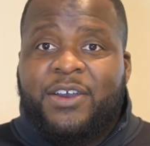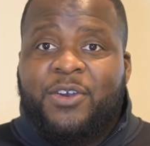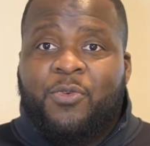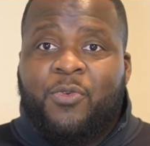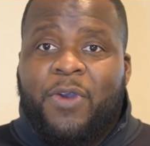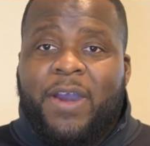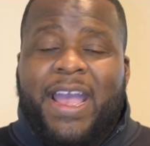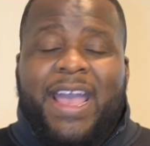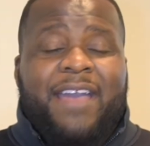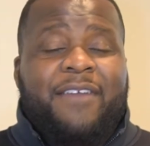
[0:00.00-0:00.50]

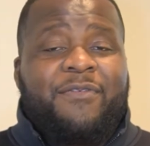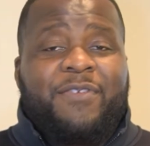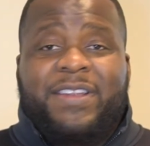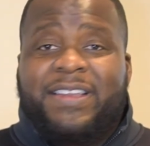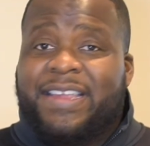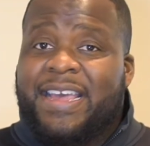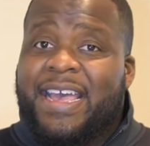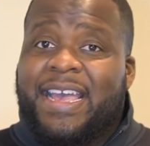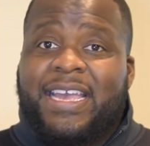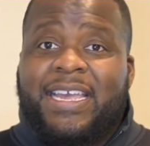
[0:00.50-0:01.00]
where every
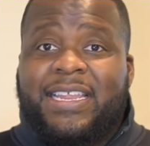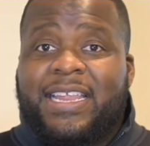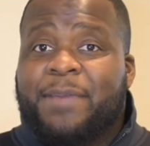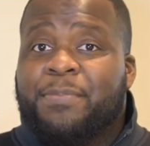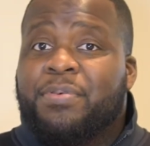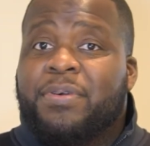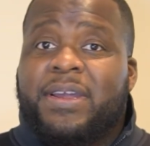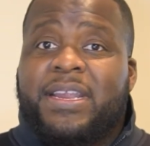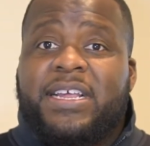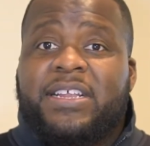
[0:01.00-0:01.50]
day they
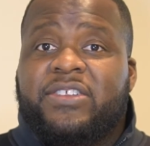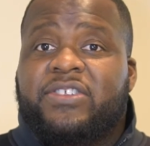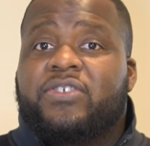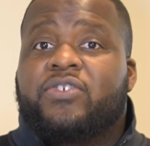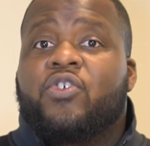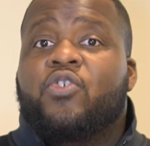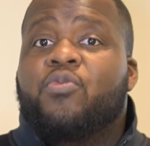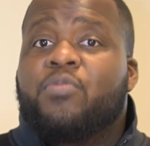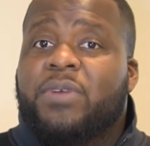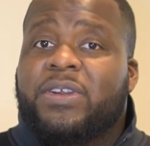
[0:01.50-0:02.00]
put in
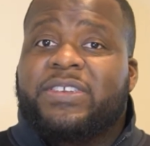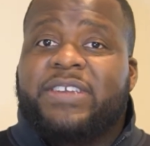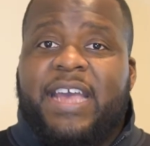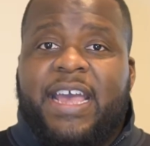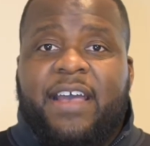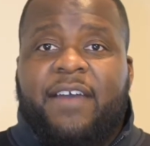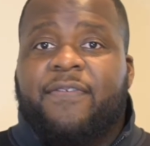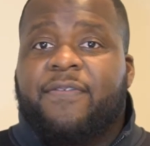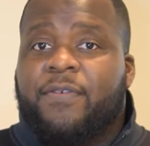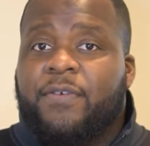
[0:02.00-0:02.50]
so much
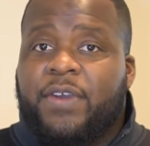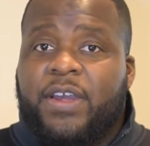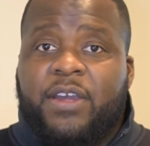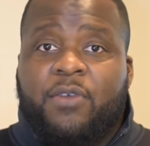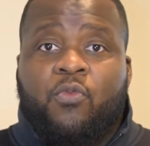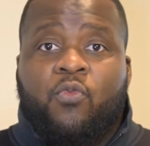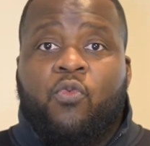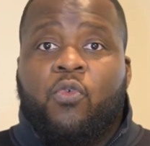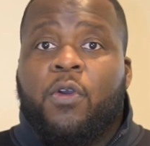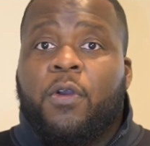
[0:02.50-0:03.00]
effort
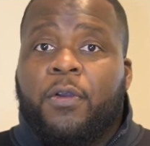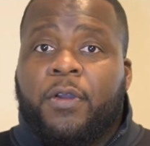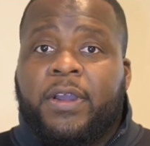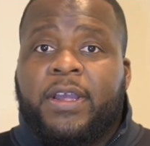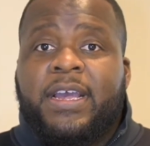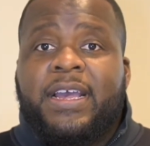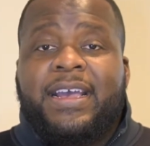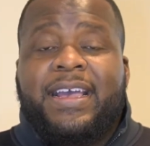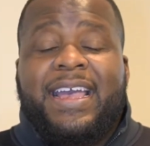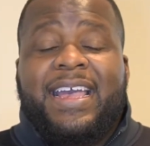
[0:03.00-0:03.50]
and work
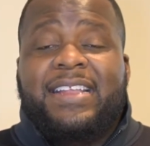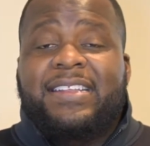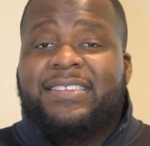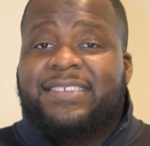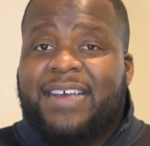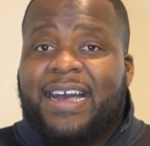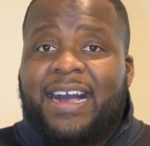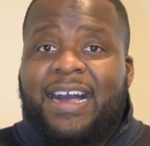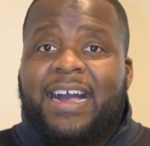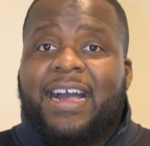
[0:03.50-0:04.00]
and
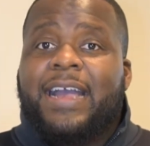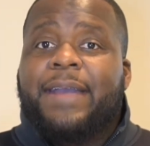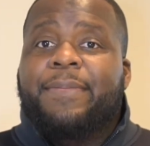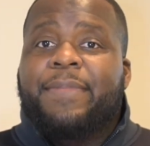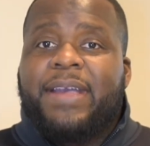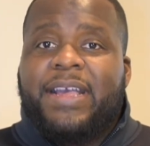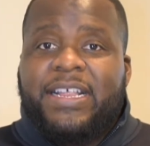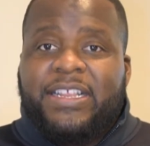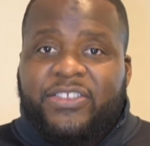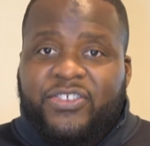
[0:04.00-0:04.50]
time
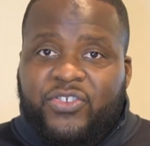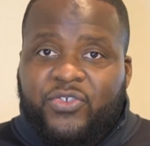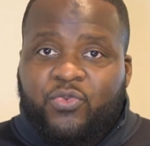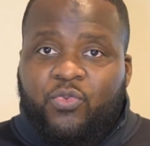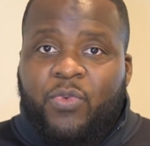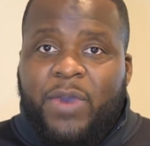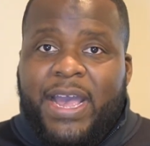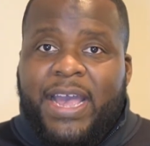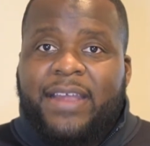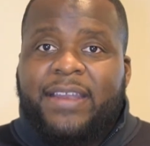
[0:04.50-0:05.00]
and
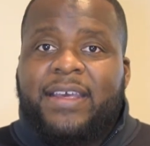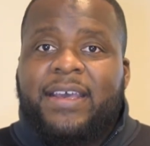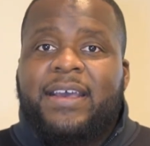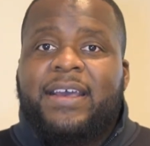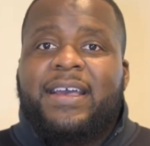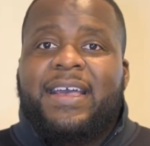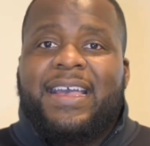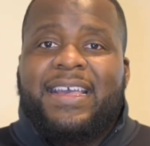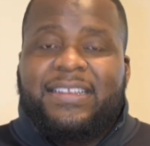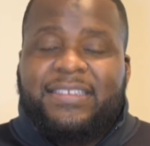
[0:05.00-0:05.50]
sweat
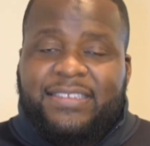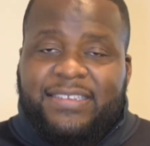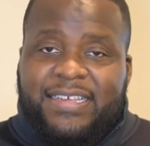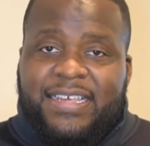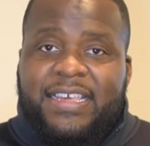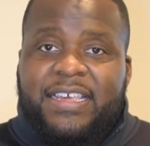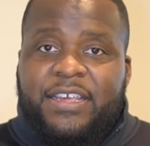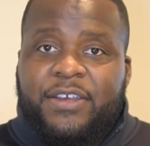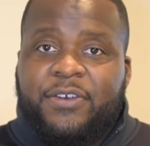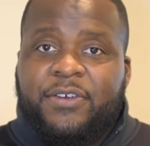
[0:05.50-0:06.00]
and
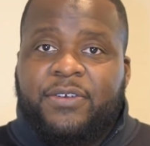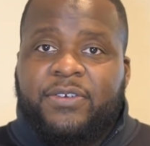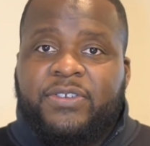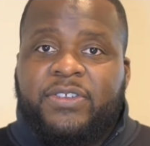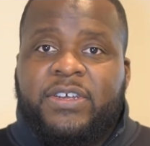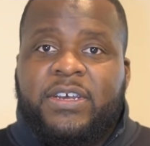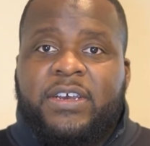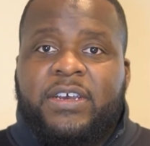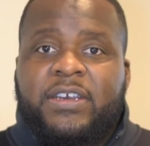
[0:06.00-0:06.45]
tears